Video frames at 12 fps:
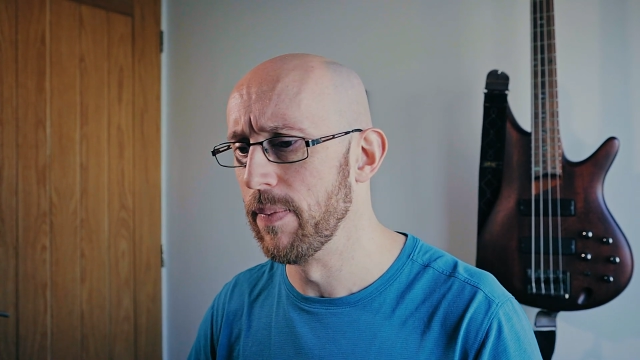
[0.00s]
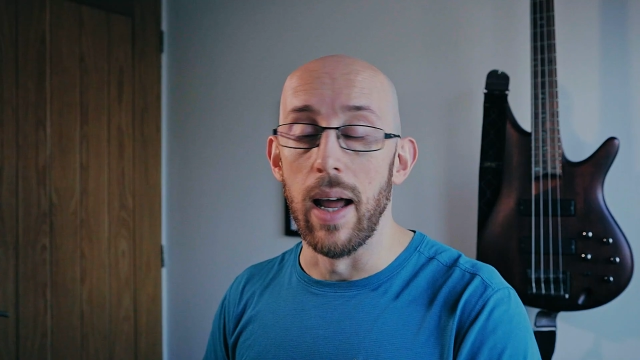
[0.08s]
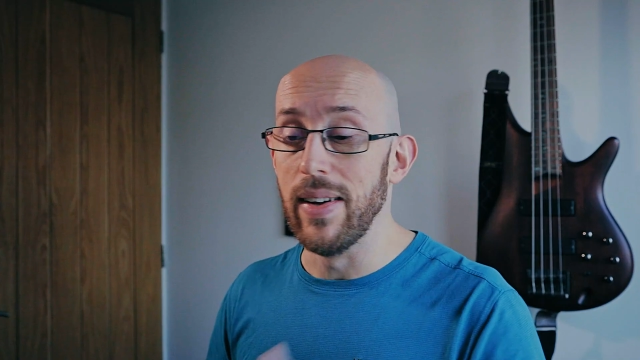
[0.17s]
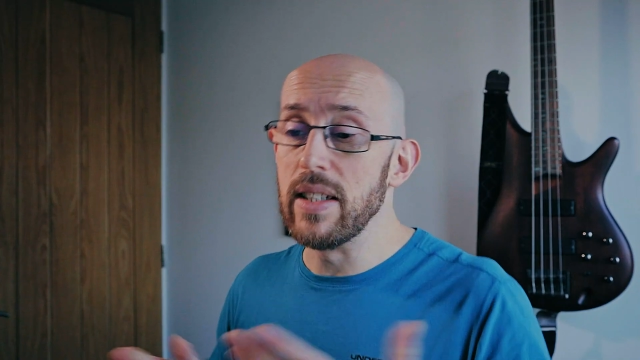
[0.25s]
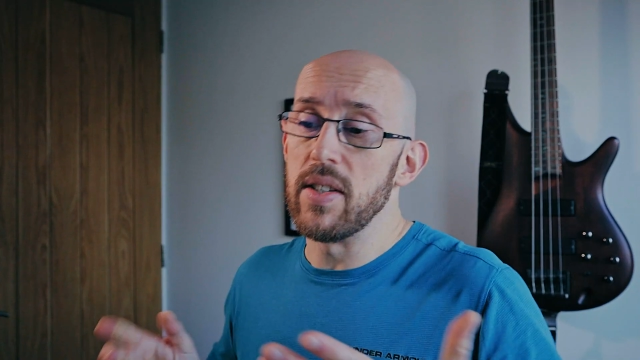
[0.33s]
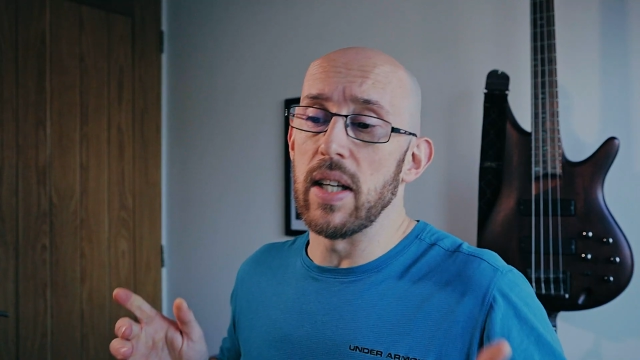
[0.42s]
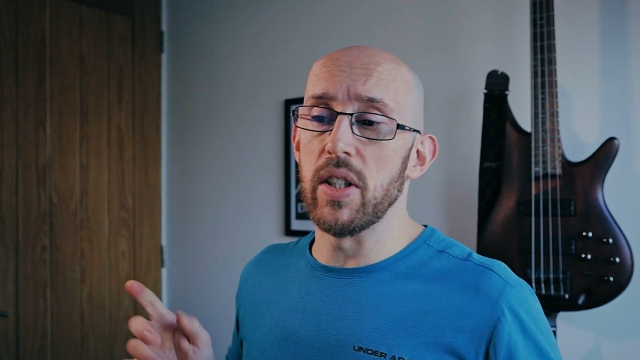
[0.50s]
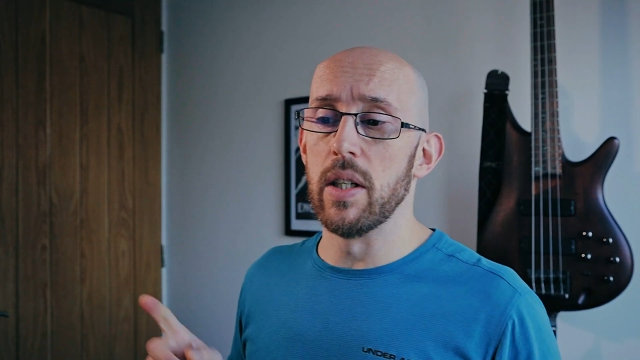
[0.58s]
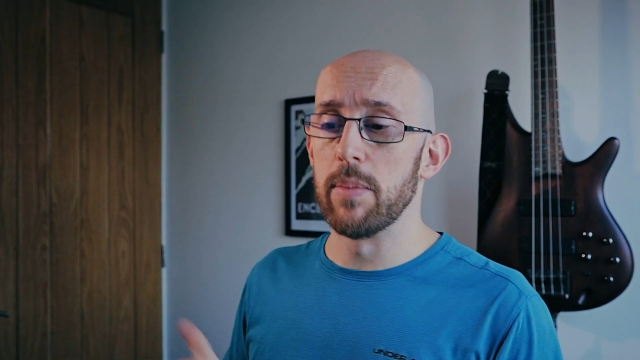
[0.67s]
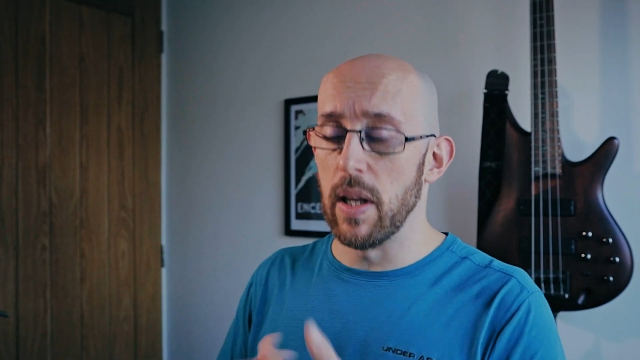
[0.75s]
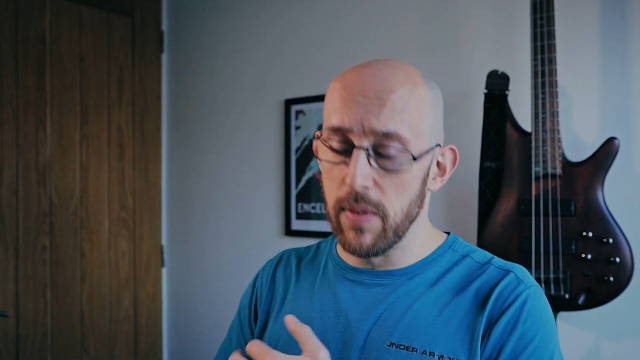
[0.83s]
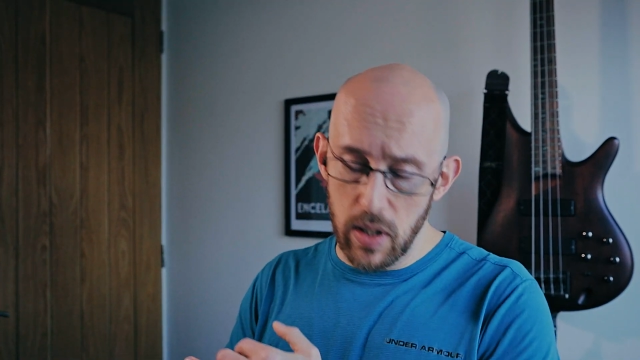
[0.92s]
Now,
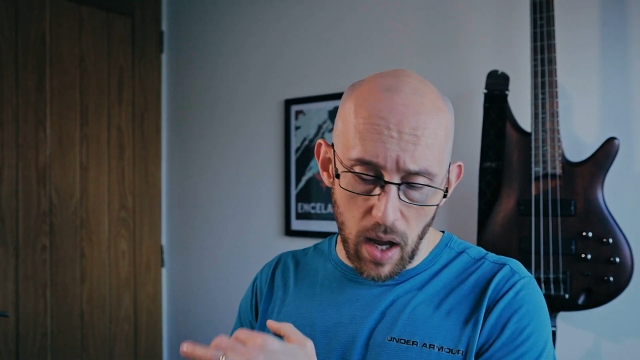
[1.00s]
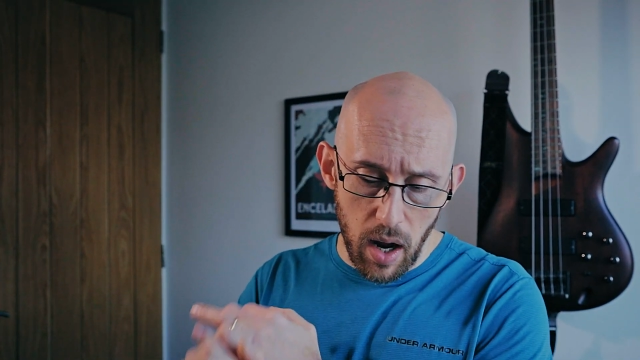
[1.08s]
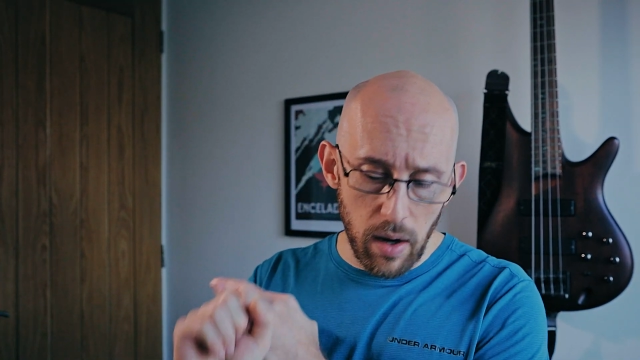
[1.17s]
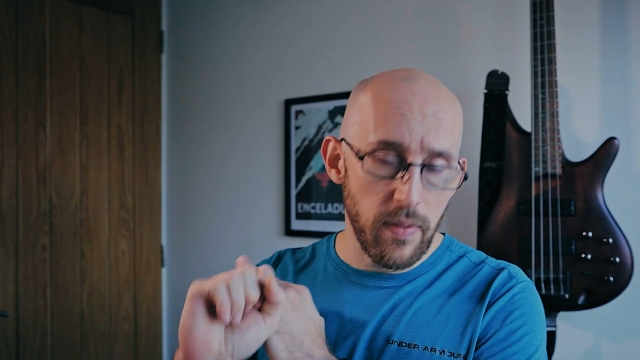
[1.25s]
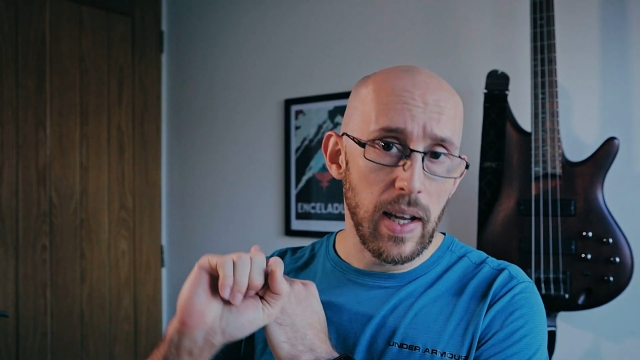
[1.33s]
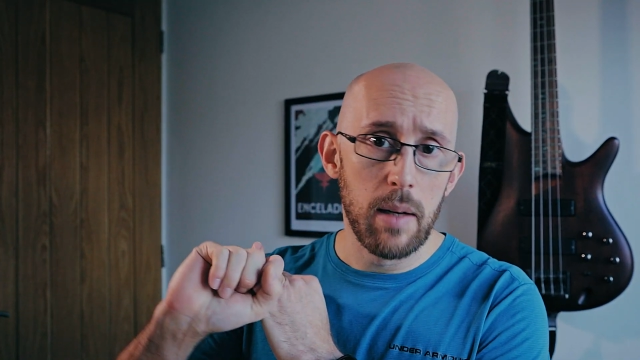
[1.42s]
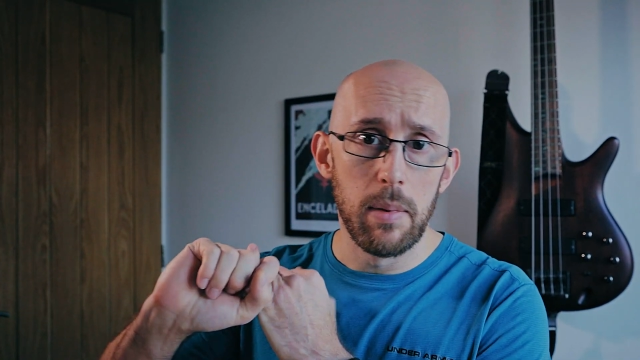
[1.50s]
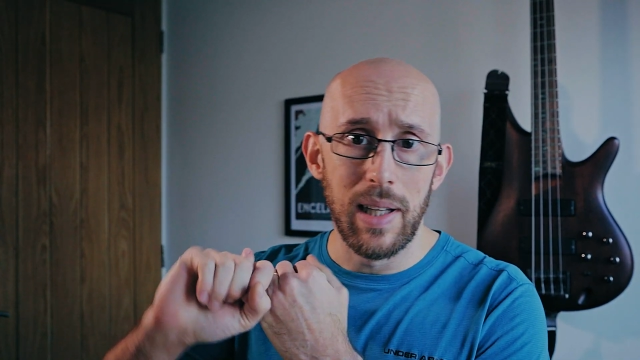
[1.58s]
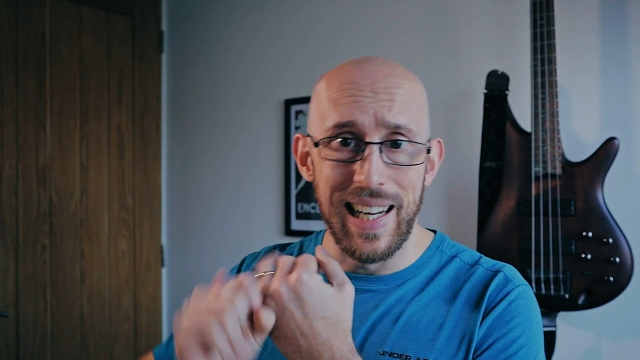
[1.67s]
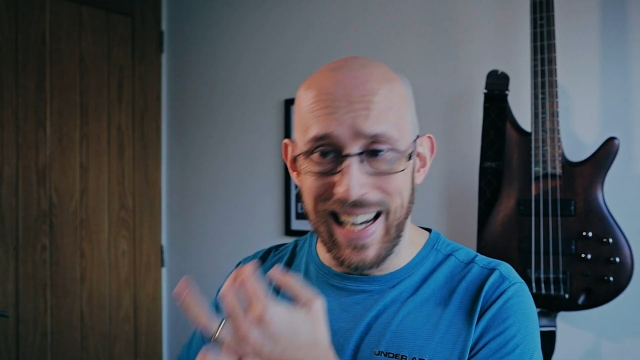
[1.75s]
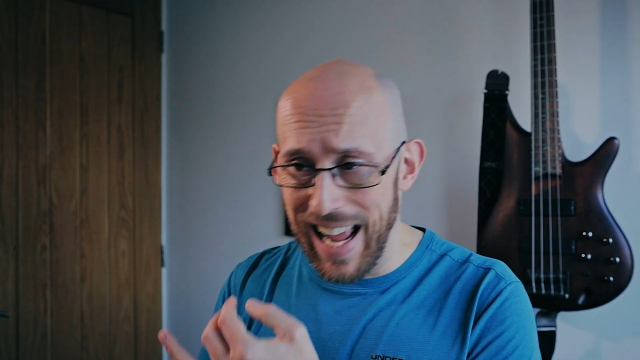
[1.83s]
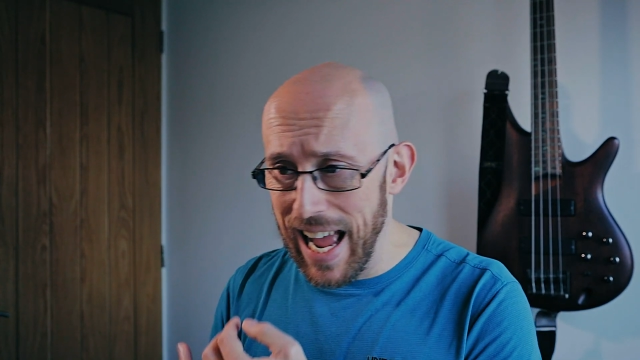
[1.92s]
intersection observers are
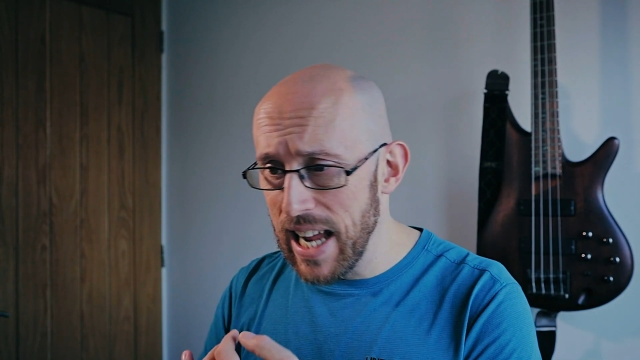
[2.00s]
available in